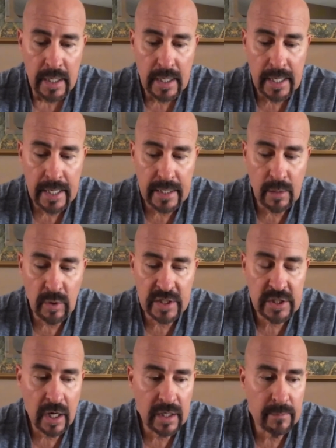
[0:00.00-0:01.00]
And I want
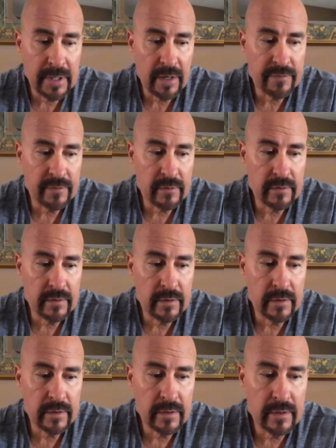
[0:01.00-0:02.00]
to talk about
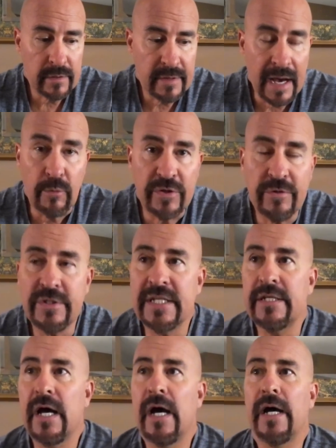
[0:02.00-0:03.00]
that with you
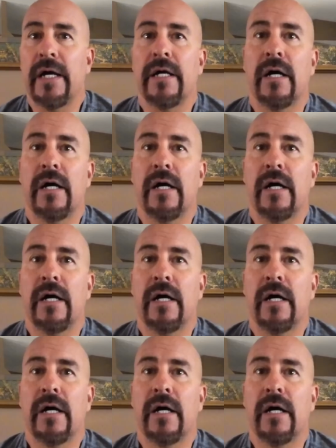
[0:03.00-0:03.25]
today.